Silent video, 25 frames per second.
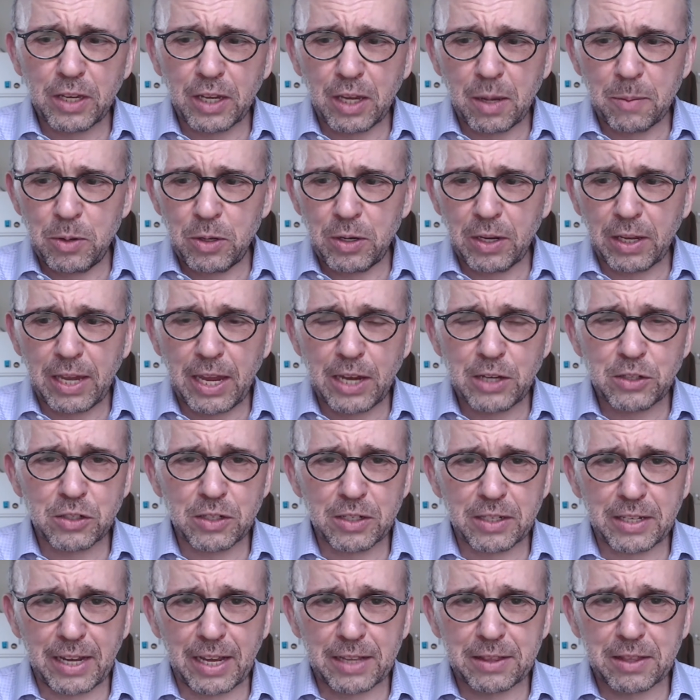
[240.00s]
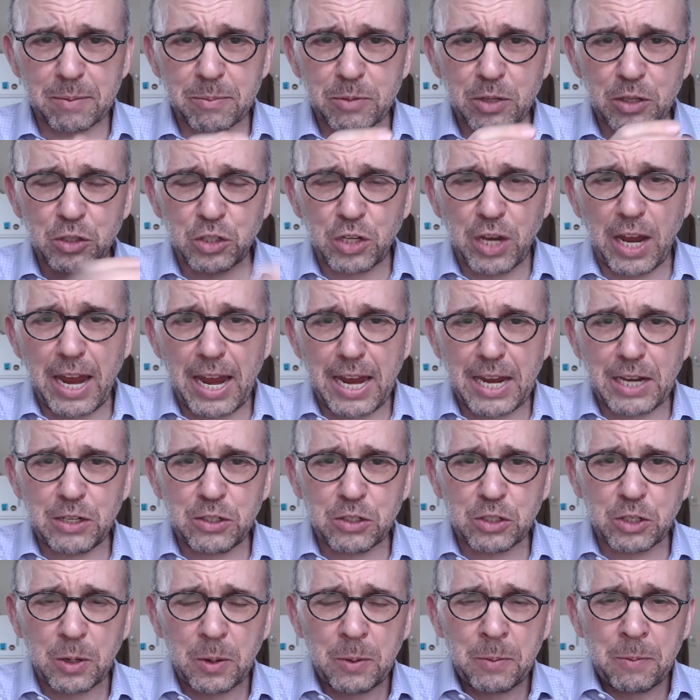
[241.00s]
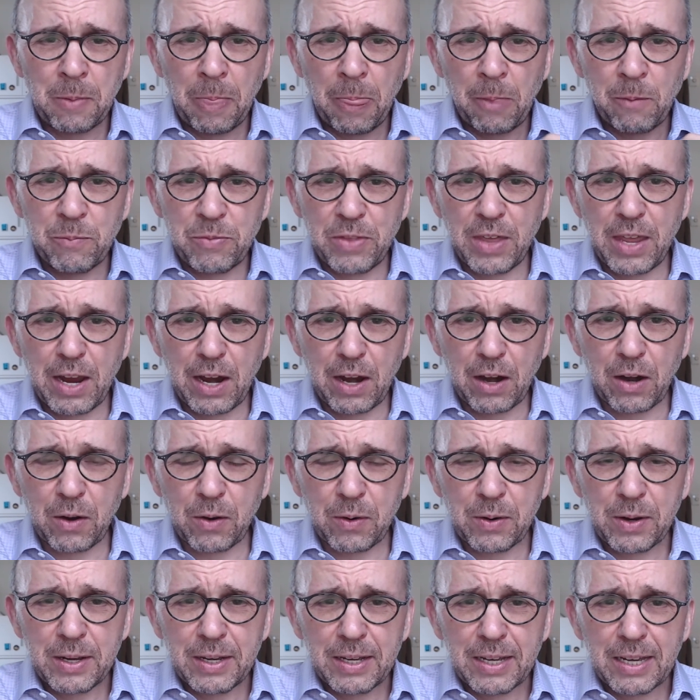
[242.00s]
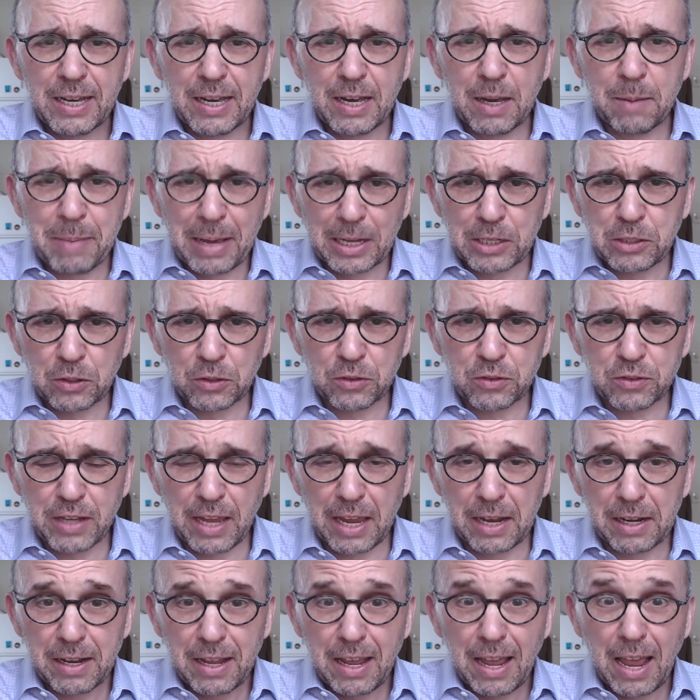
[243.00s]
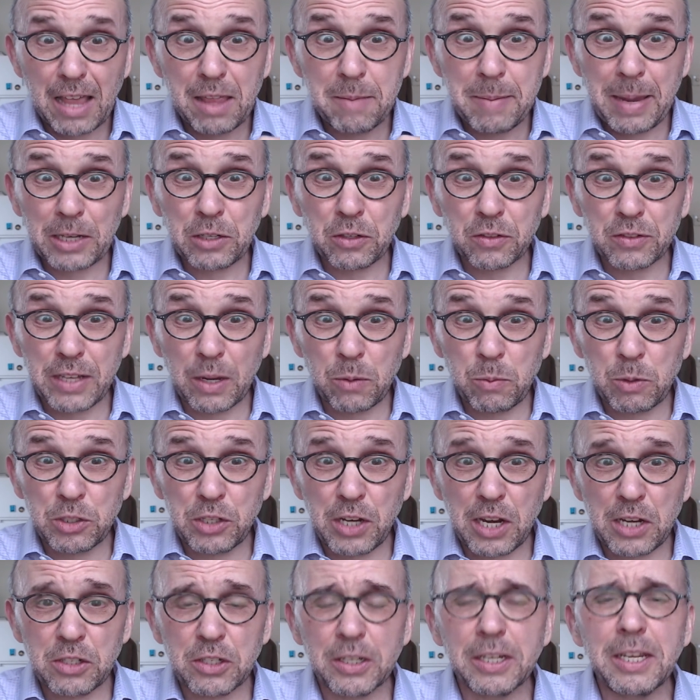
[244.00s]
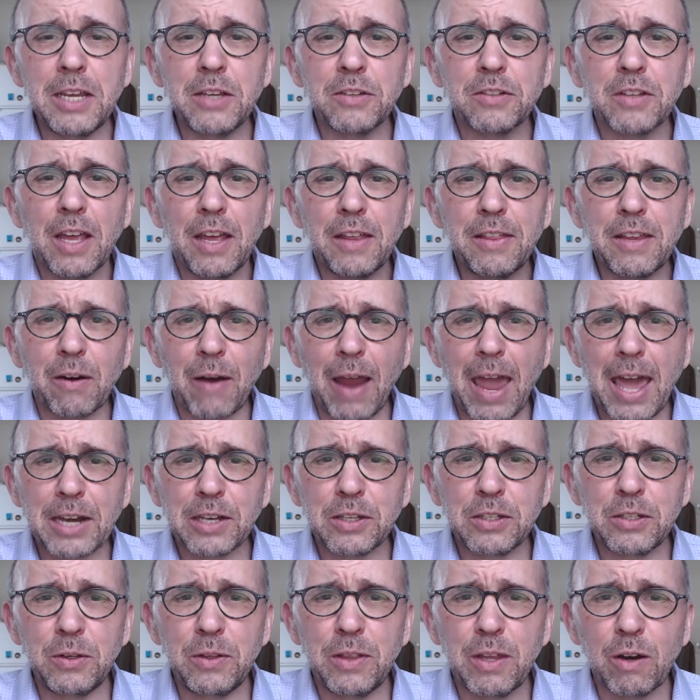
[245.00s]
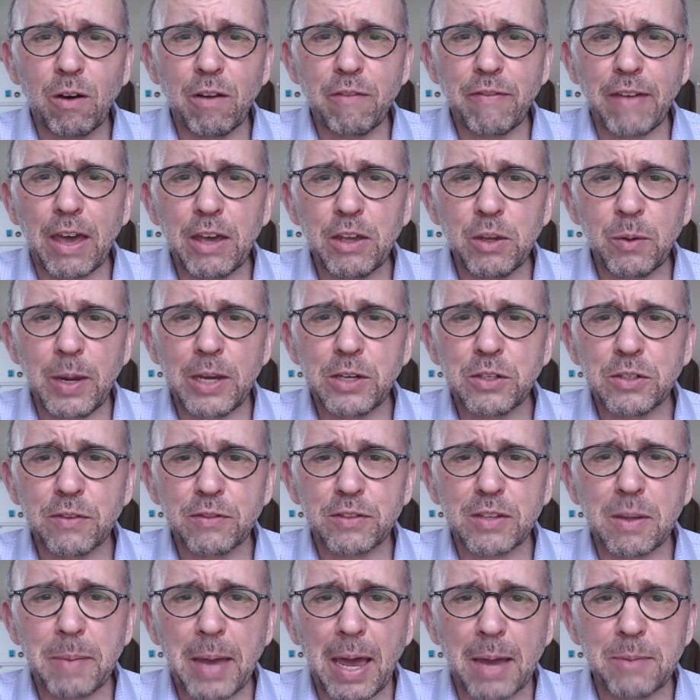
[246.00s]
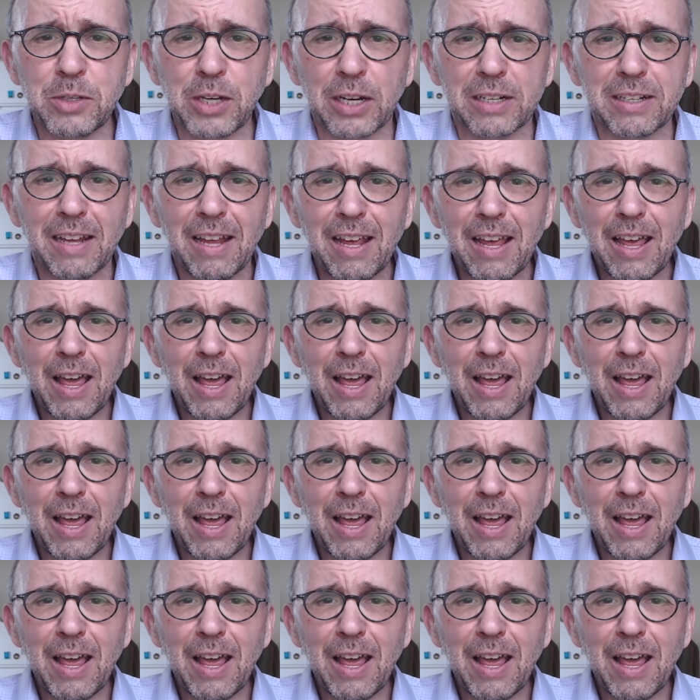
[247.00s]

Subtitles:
communication to get them to change their mental state. And the mental state we're changing is their attitude, their evaluation of some object.